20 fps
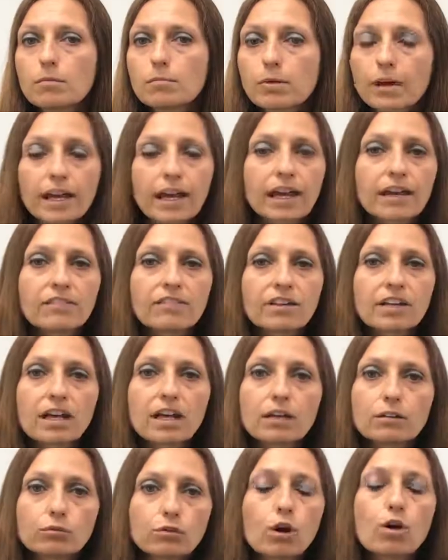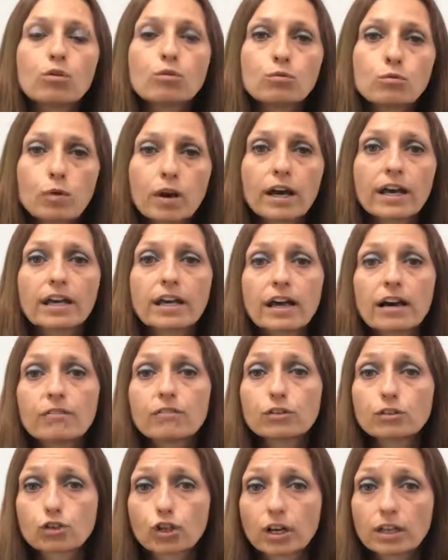By having our own way
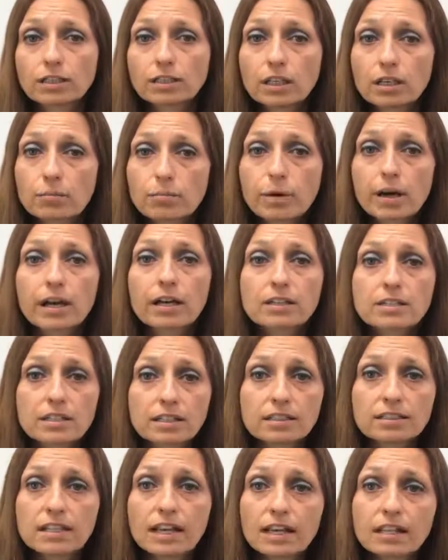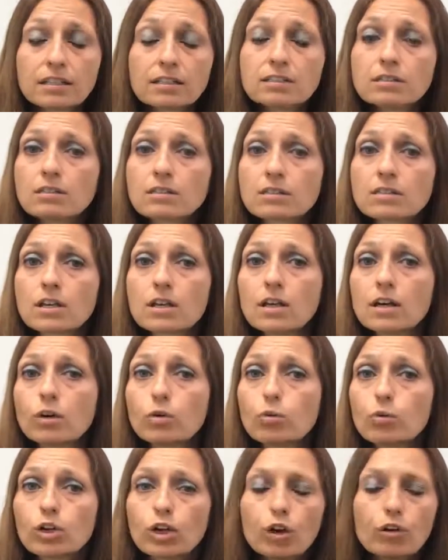of attracting buyers and tenants,
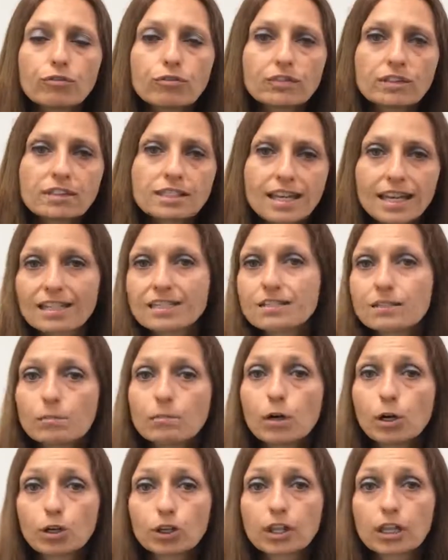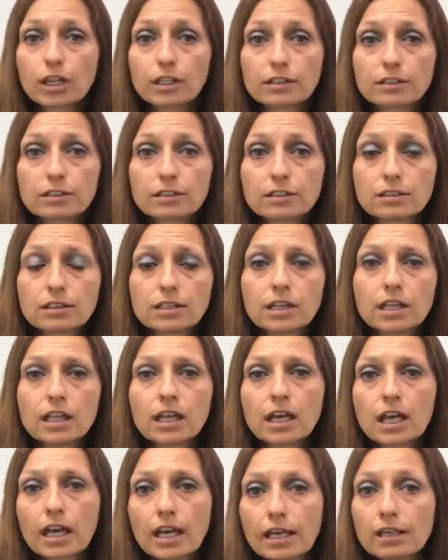we often test the market
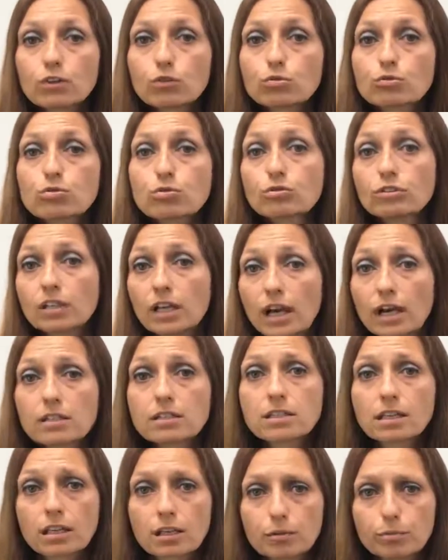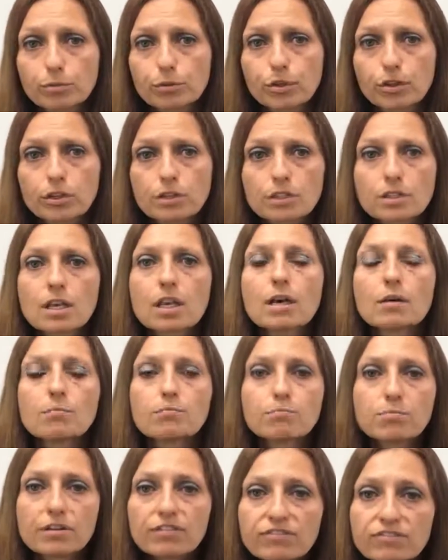and also the asking price
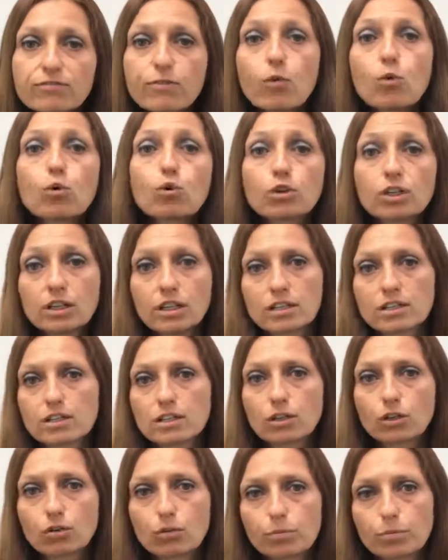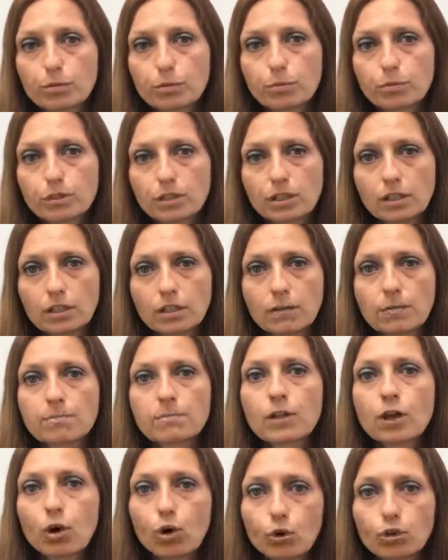before listing your property
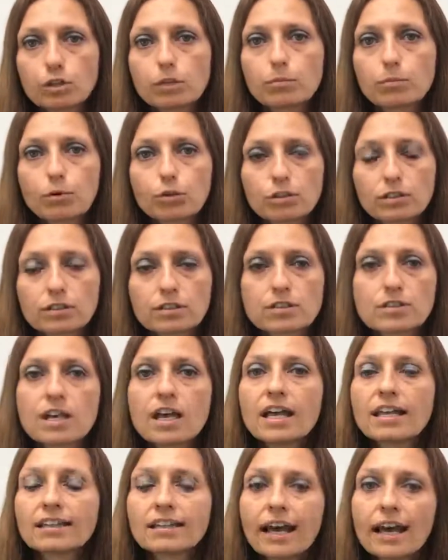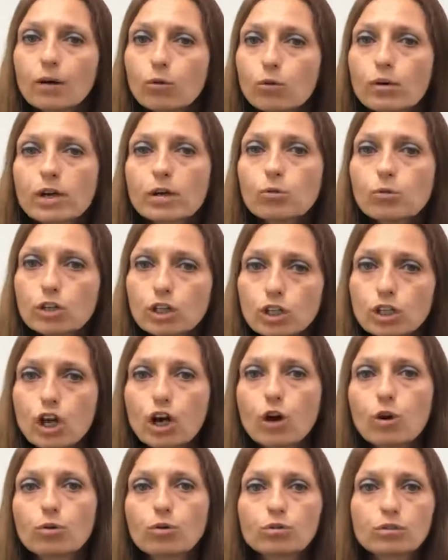on the portals. That way we
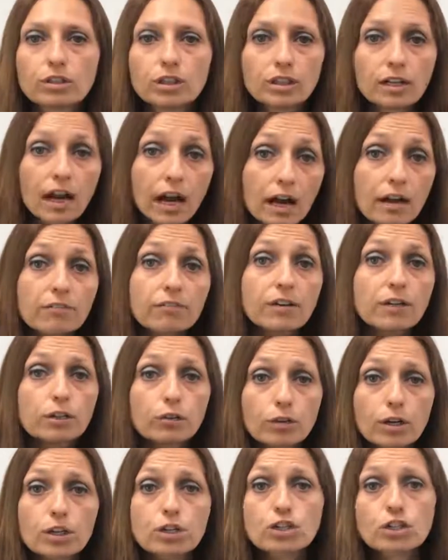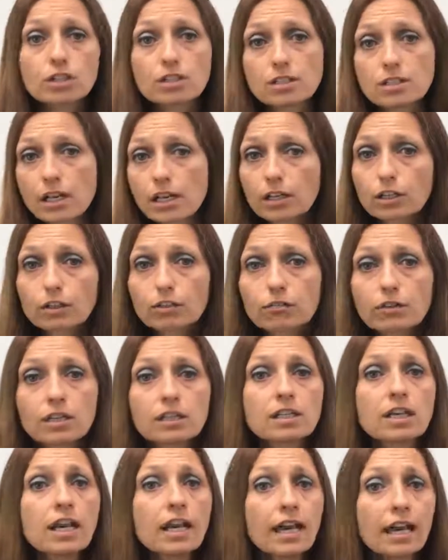know that our valuation is
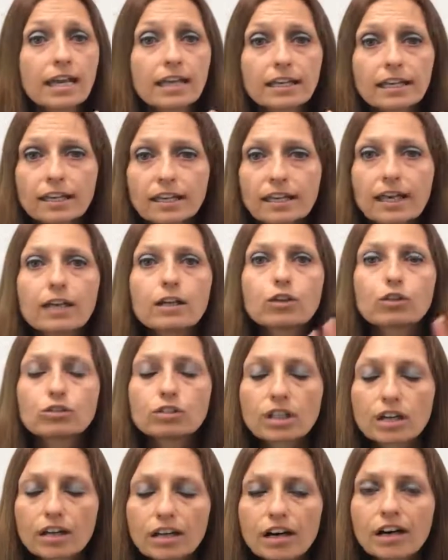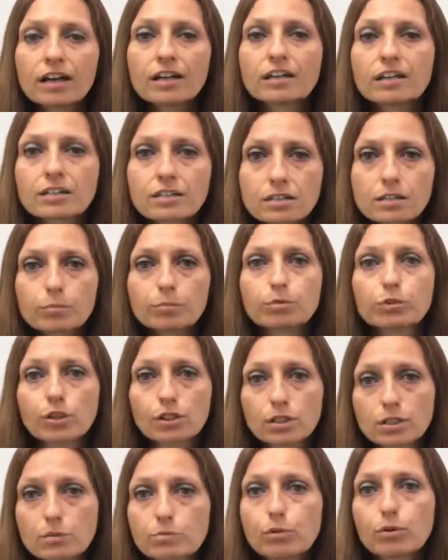accurate and can get you the highest
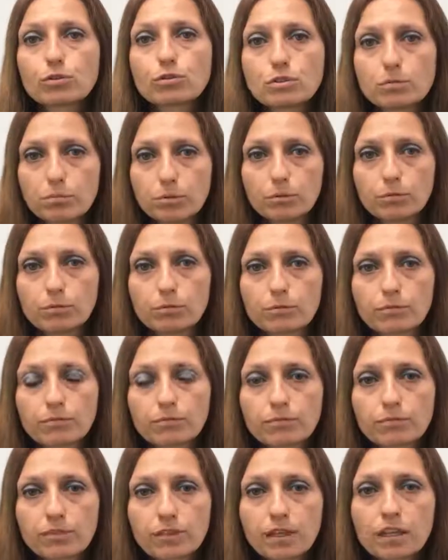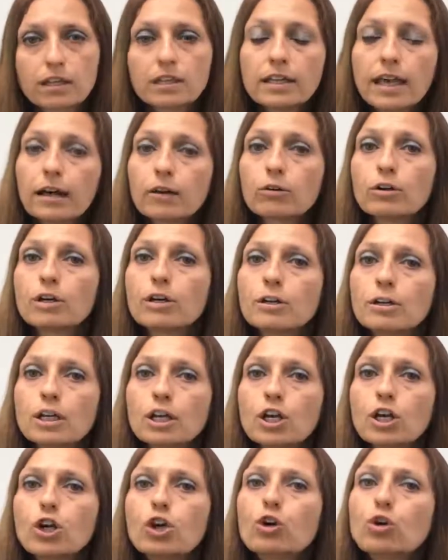price possible. Now,
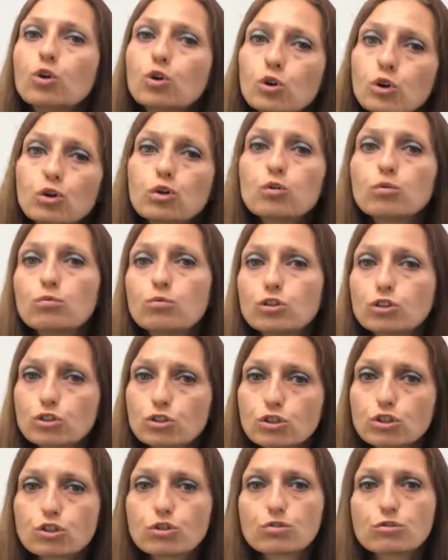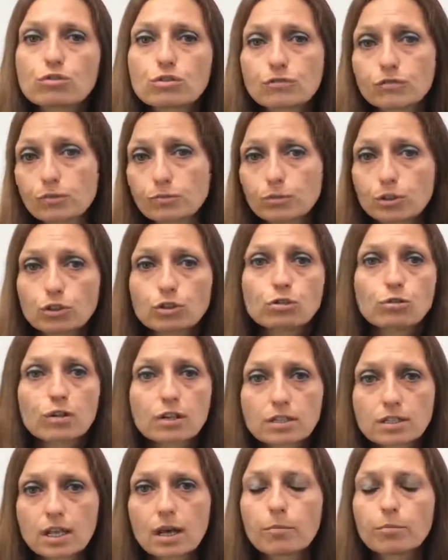who would you choose from the two
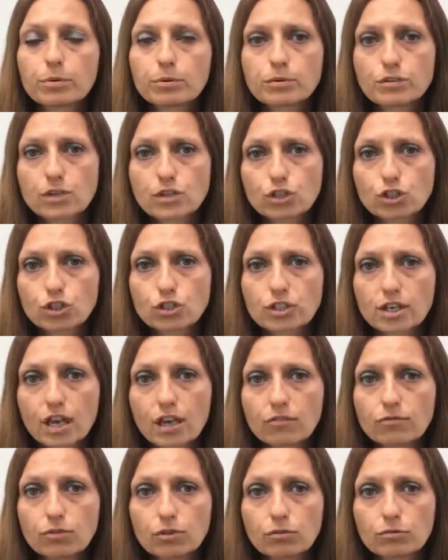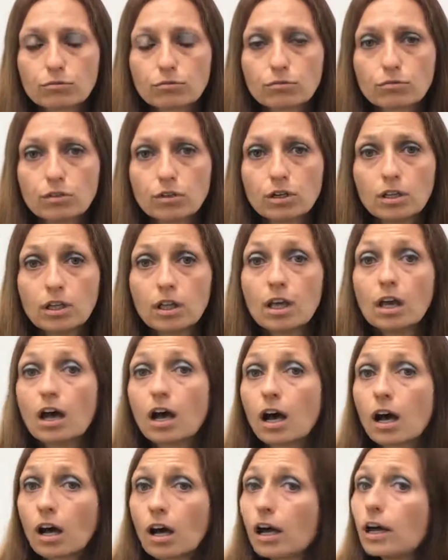examples I just gave you?
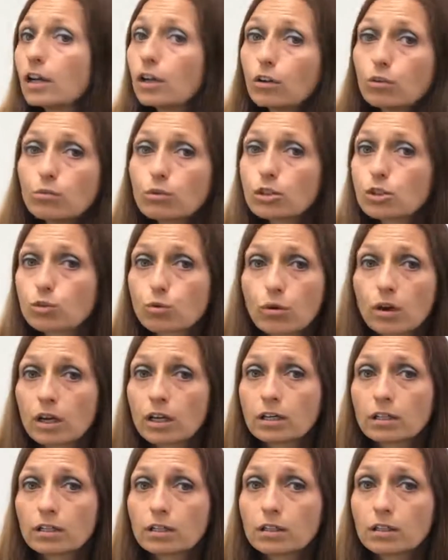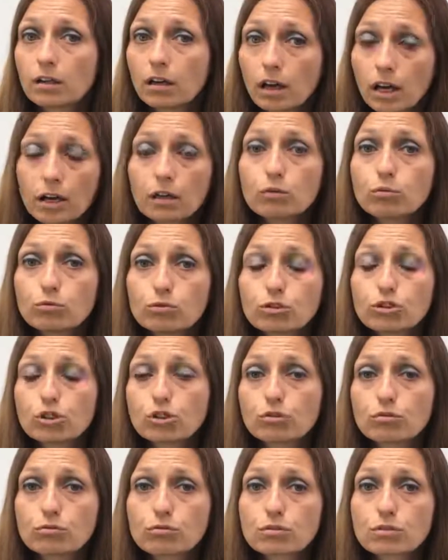I know which one I would
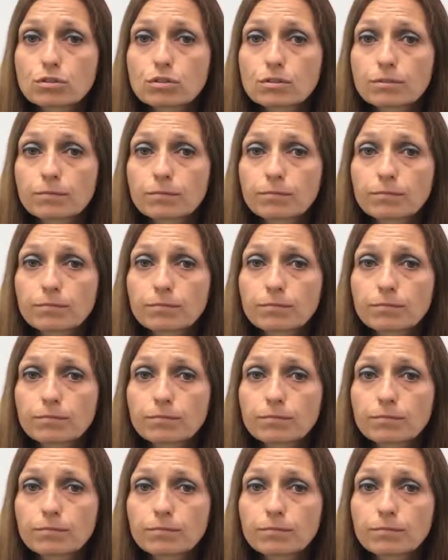choose.